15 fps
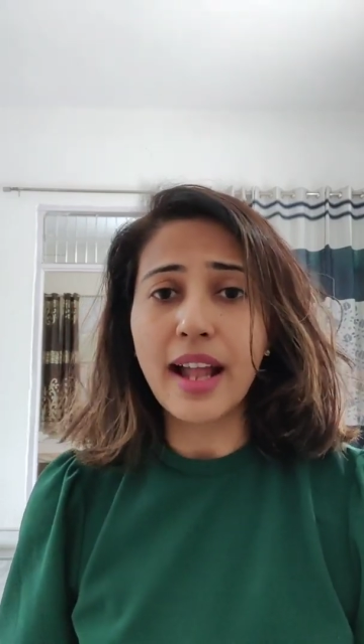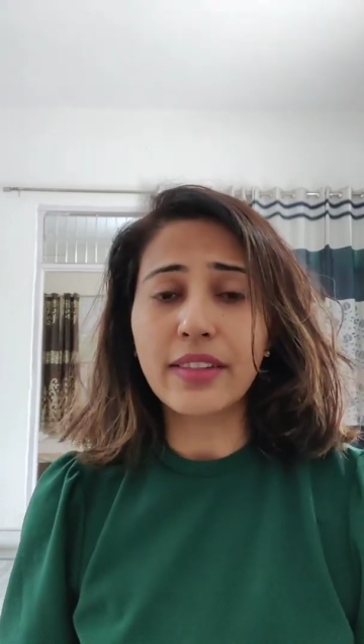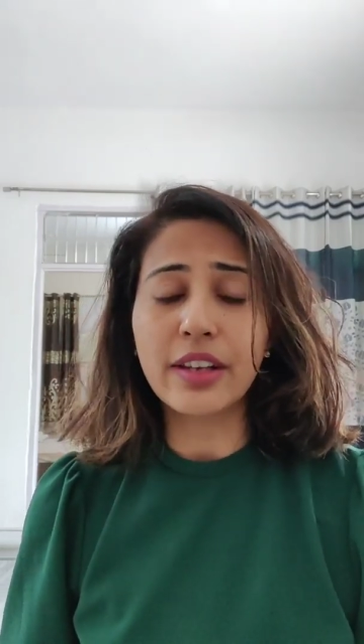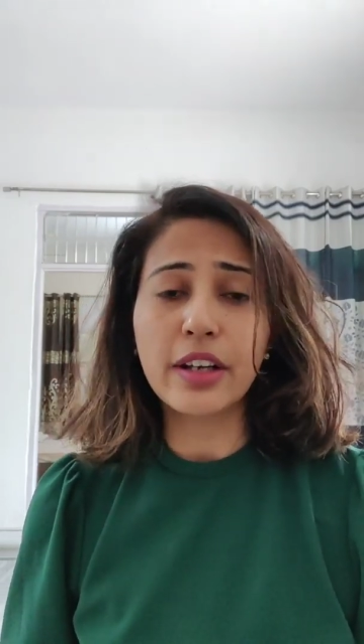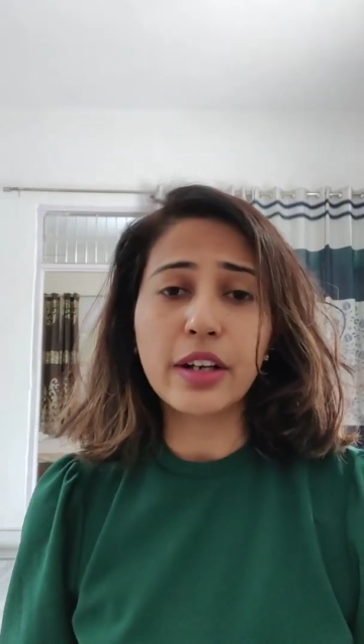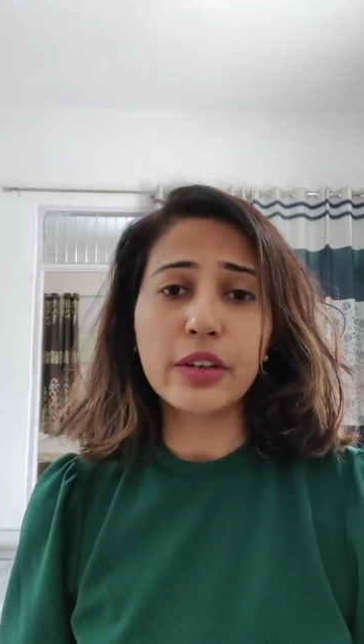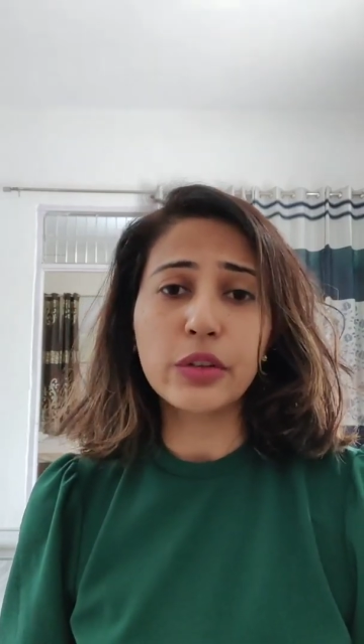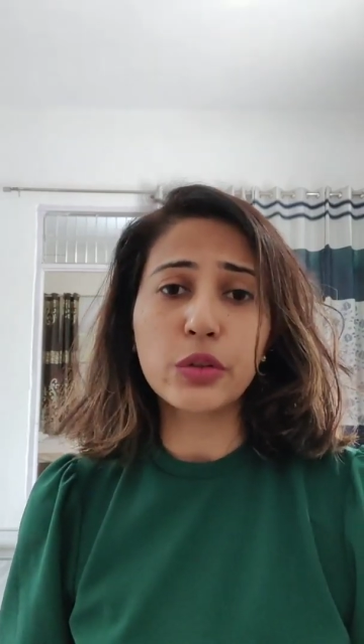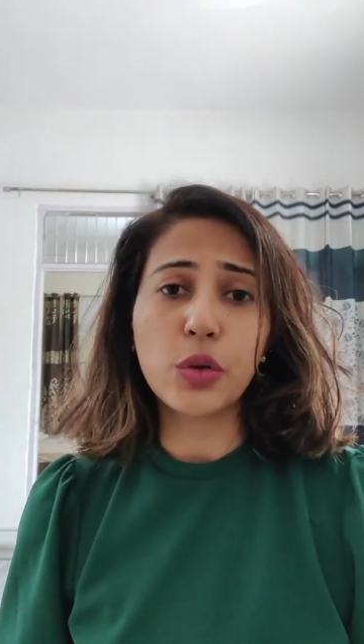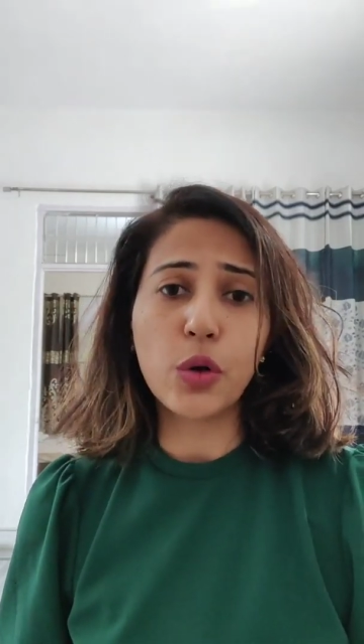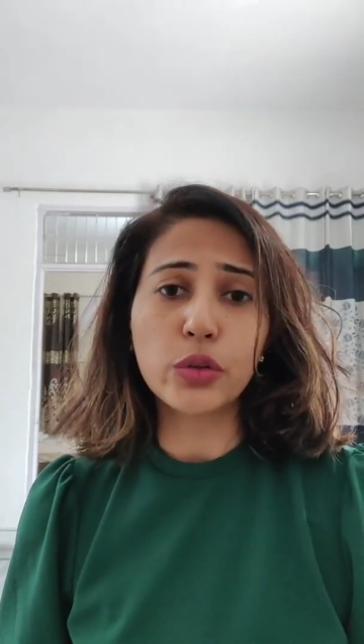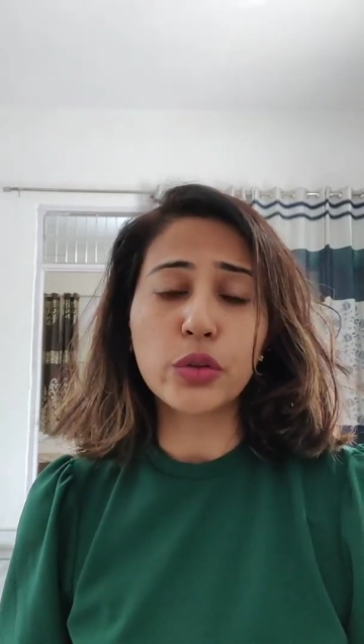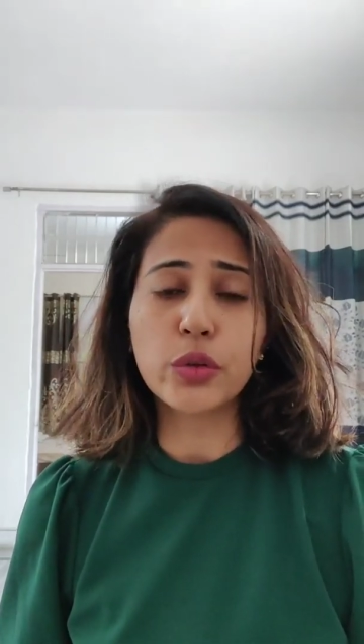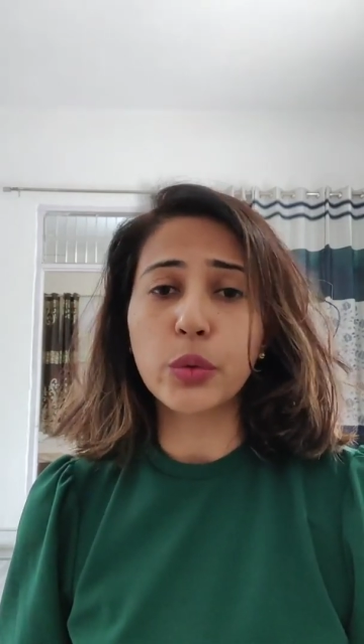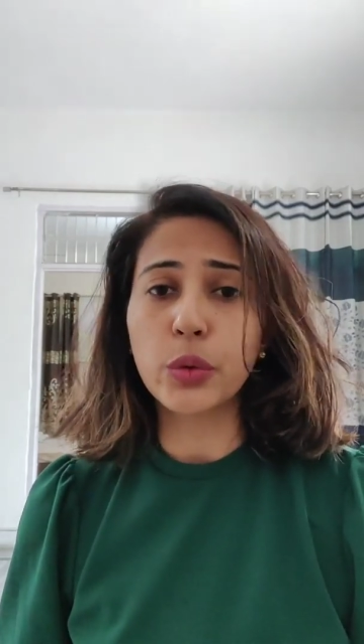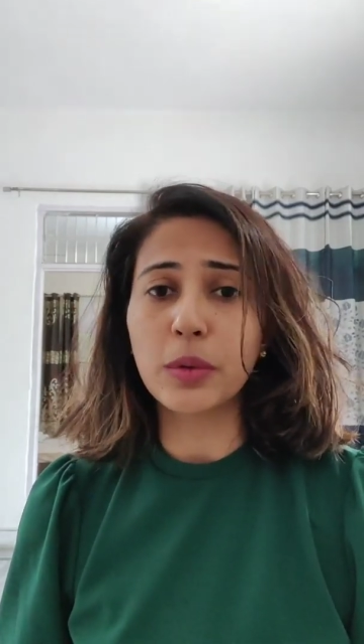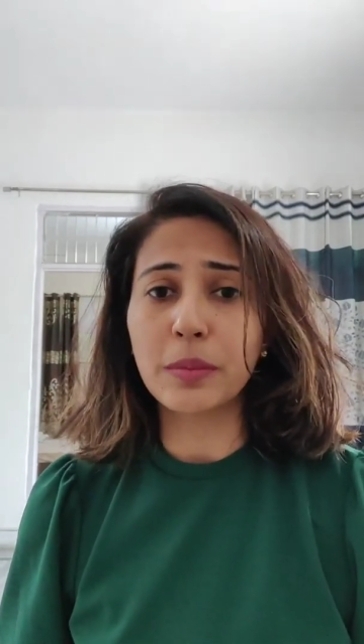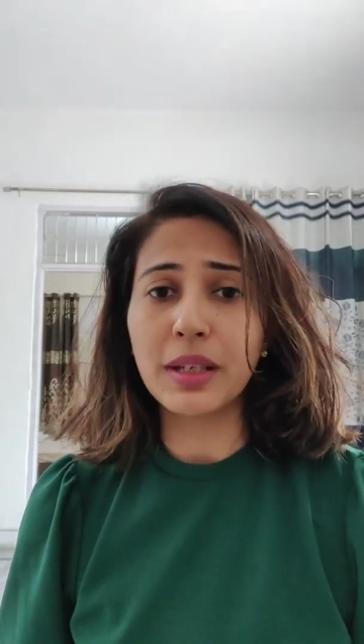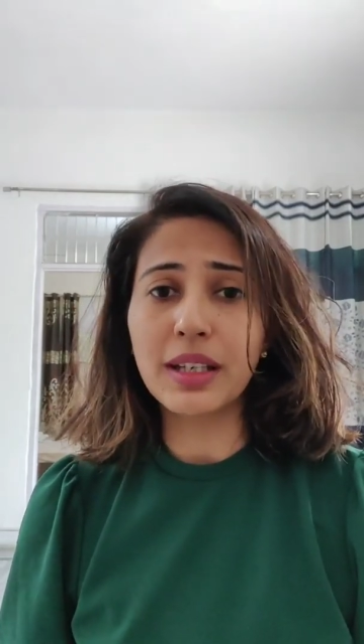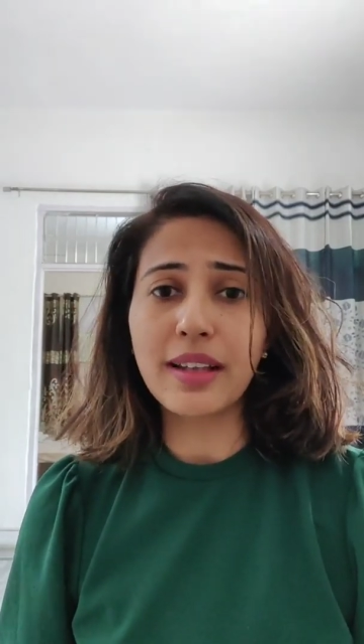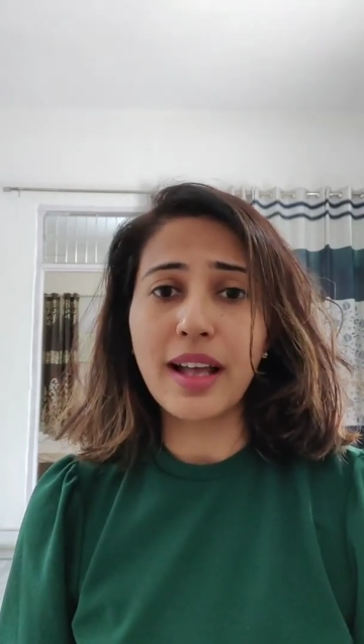and there the doctor told me